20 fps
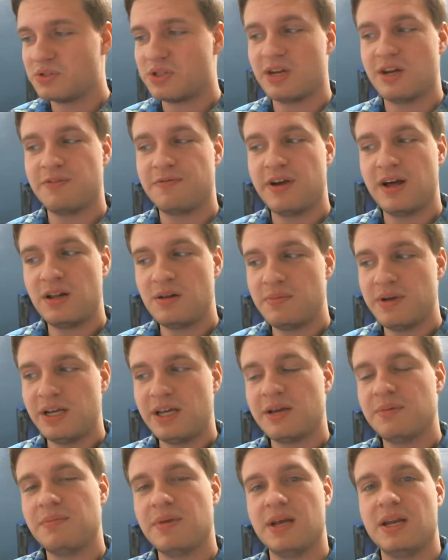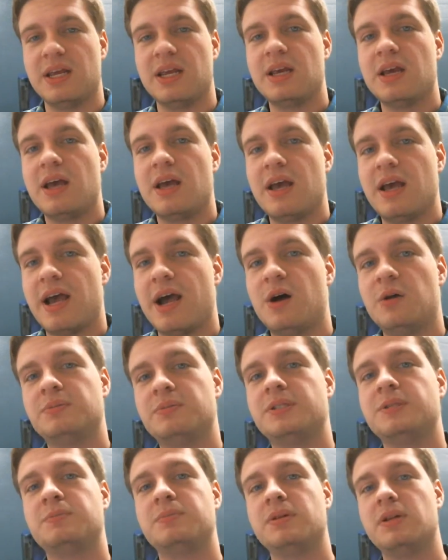The Development Committee
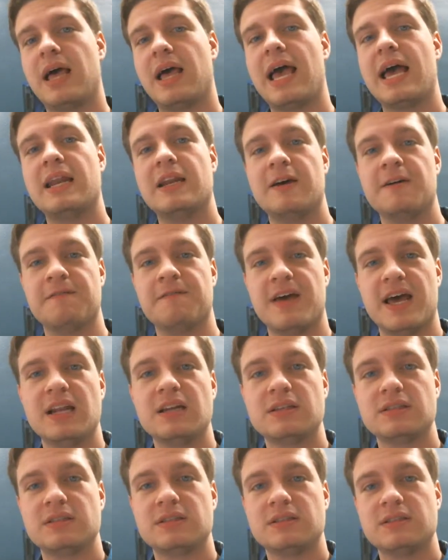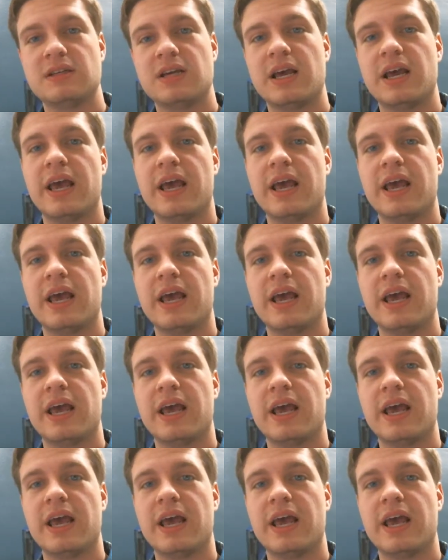helps plan events